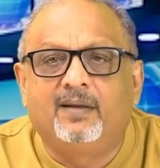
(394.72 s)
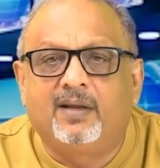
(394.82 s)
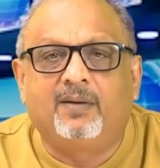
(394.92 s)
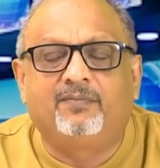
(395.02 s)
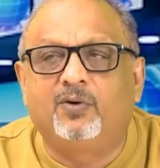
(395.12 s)

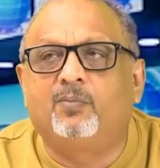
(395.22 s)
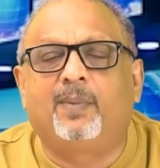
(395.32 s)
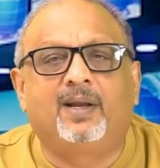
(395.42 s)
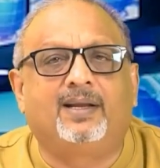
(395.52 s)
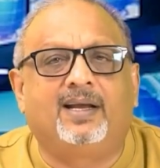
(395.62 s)
A few
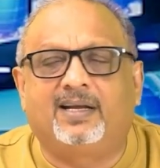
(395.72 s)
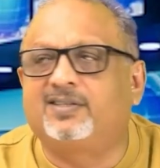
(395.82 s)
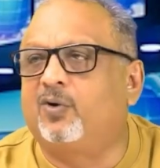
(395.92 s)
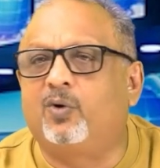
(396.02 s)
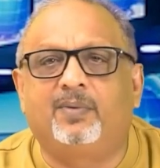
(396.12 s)

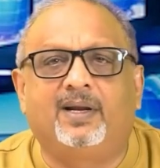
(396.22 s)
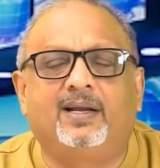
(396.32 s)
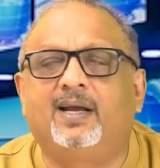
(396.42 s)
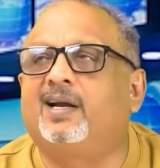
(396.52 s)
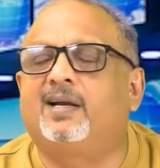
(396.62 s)
monkeys over
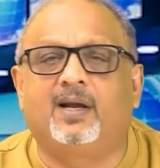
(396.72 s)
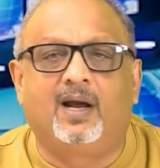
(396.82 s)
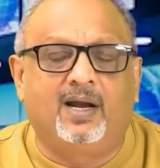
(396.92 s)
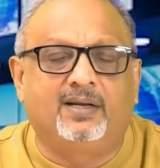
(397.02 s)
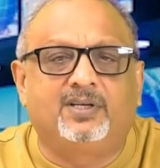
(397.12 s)
there
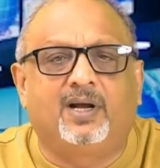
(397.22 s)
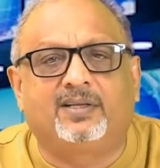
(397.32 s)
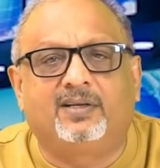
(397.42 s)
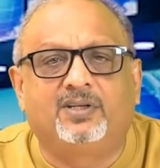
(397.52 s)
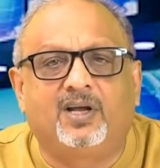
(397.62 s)
are
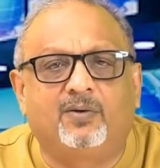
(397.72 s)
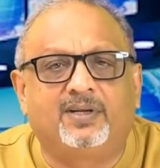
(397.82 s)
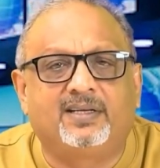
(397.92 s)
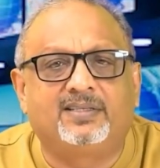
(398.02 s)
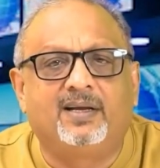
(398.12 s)
just
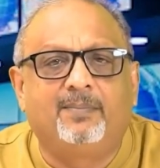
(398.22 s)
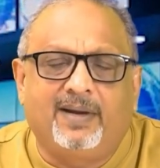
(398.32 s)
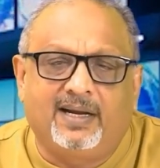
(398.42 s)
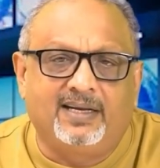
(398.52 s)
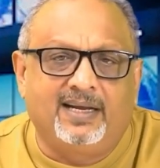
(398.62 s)
shouting
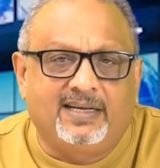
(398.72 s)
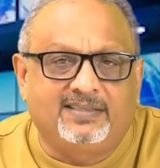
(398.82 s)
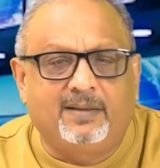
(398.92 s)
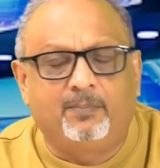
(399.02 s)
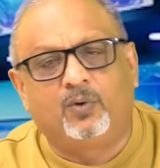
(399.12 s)
something in
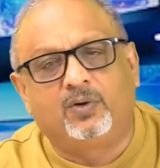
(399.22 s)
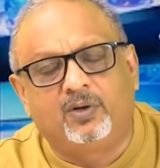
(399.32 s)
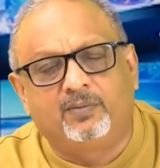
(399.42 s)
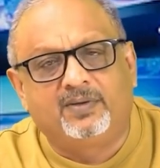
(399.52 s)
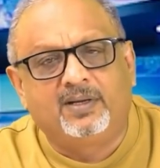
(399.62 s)
support
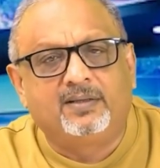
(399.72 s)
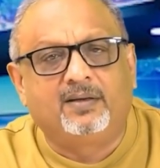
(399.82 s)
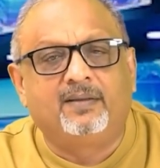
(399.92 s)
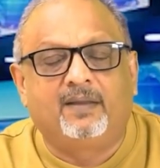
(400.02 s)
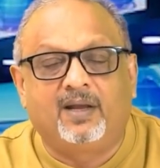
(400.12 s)
of it.
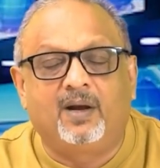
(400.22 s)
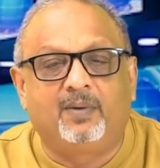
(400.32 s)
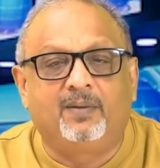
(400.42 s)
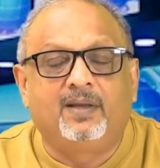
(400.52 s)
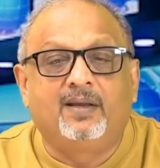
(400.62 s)

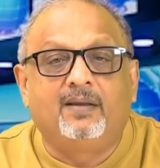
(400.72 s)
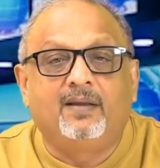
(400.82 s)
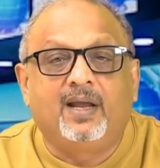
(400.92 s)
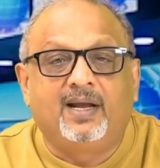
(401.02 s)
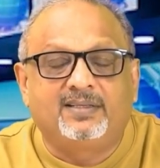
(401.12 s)
However,
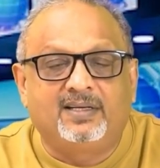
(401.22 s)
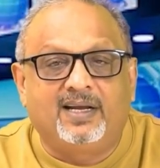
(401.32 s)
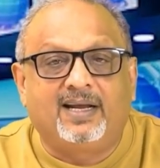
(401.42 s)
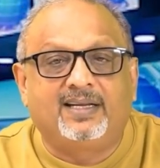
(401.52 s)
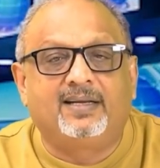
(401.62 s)

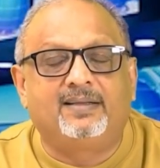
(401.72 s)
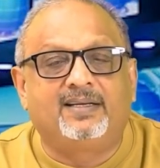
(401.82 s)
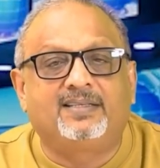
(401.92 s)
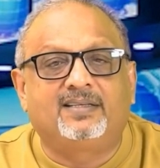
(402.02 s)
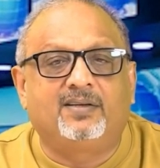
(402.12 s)
isolating
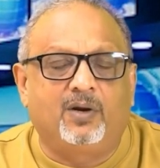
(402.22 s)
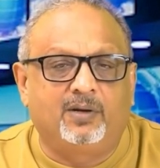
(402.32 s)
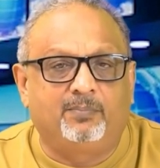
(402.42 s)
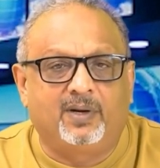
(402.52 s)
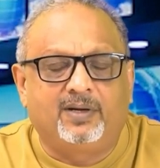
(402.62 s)
this is
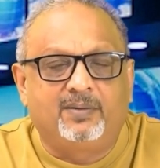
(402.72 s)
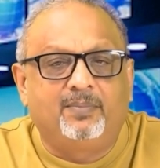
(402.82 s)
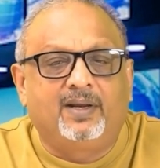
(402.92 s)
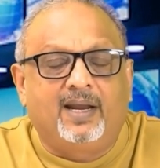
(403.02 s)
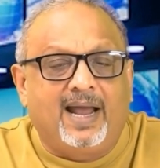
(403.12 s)
not
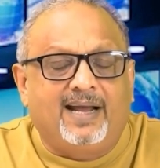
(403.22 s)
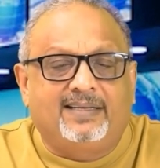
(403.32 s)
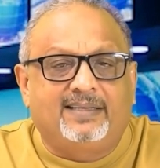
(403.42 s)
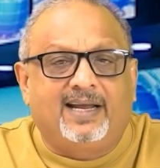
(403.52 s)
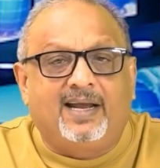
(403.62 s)
possible as
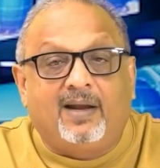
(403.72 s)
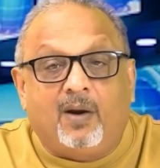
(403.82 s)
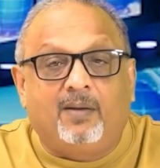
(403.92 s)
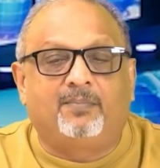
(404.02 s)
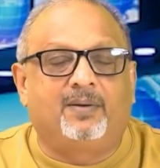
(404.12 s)
they
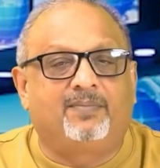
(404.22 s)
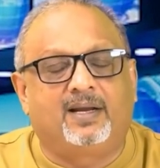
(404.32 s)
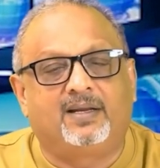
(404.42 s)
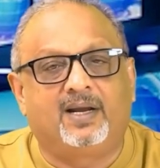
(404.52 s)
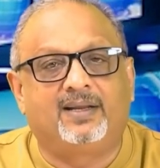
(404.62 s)
cannot
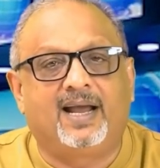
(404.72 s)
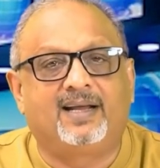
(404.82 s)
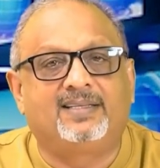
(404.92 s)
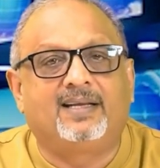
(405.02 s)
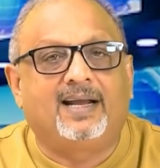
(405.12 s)
prevent
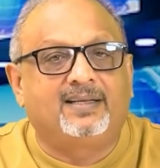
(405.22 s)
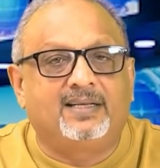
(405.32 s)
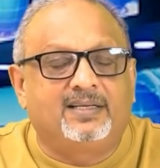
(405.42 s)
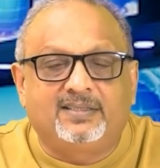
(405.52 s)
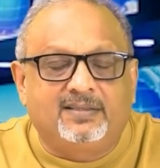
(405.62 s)
attacks like
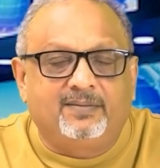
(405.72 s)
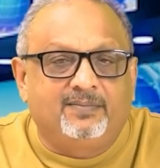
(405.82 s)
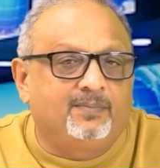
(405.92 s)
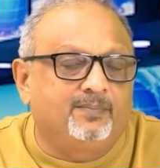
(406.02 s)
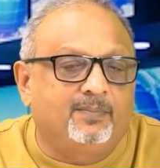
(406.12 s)
this.
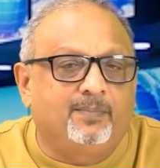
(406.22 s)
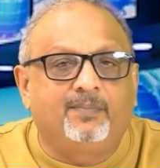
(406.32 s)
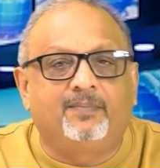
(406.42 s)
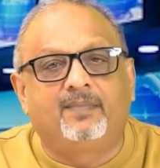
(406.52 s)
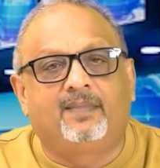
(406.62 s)

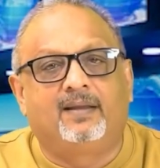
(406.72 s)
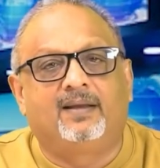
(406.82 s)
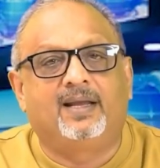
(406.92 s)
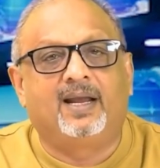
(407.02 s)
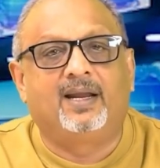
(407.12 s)

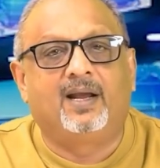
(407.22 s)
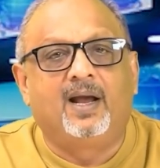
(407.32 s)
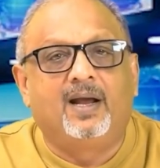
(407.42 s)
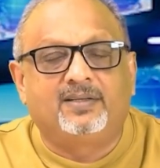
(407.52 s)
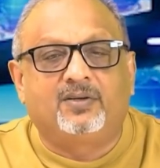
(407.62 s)
There
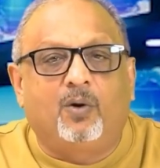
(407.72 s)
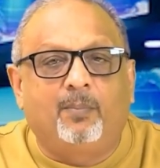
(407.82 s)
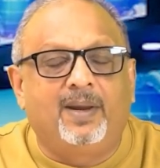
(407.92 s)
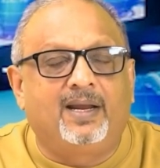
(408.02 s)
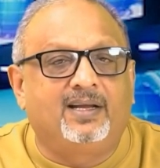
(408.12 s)
are so
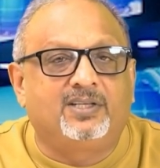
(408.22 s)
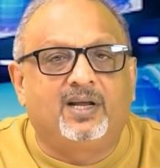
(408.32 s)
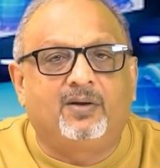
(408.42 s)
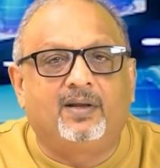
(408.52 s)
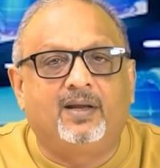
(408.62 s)
many
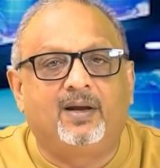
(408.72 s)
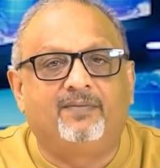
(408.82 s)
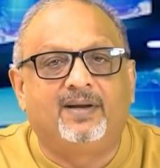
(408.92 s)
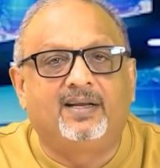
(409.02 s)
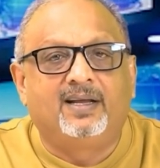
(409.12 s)
children
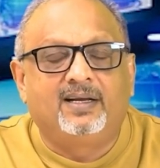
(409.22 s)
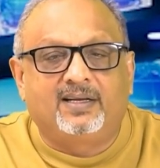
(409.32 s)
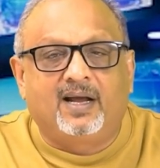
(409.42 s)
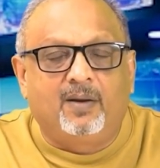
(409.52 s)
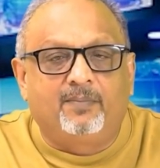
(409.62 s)
affected
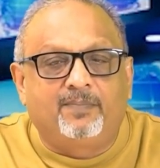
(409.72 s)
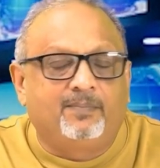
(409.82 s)
now.